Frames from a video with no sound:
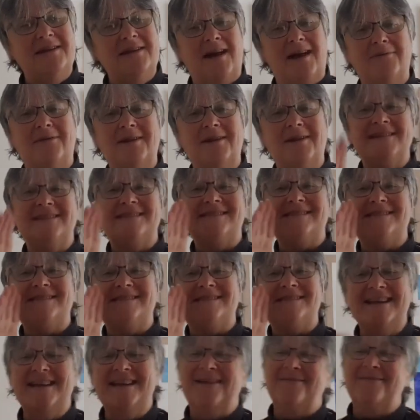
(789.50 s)
I'm going to
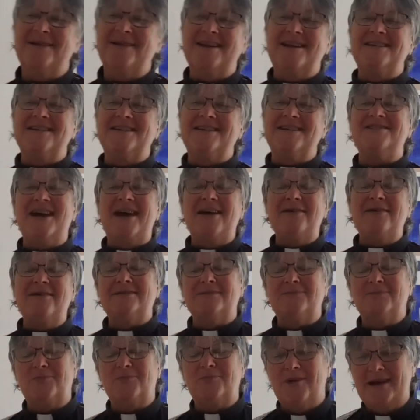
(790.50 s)
sing, I'm going to shout
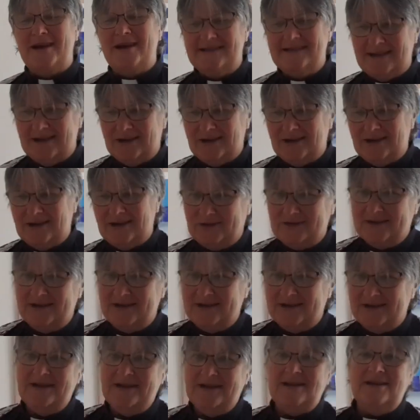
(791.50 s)
and praise the Lord.
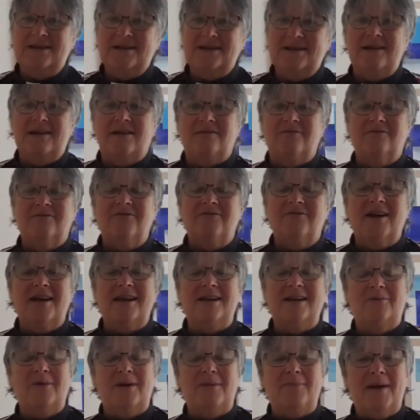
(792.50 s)
And
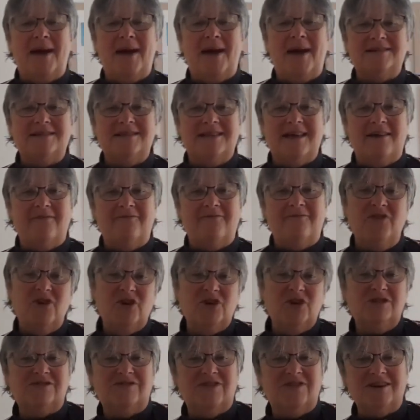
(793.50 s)
finally, we're back to that
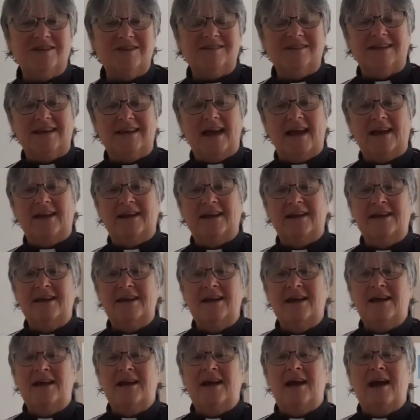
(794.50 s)
first verse again.
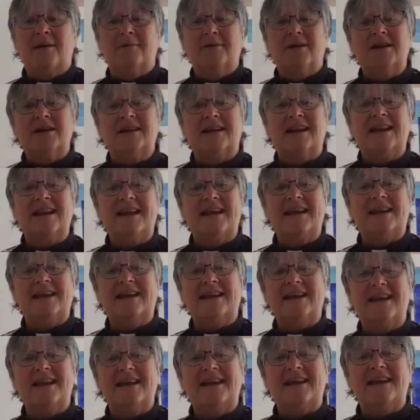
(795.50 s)
I'm going to
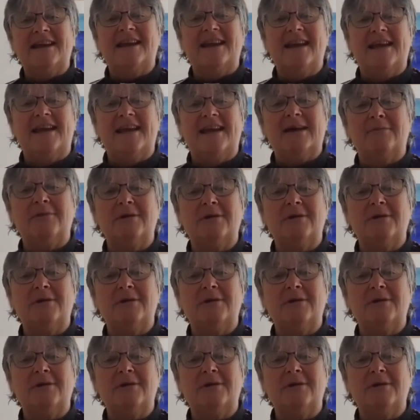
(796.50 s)
click, click, click.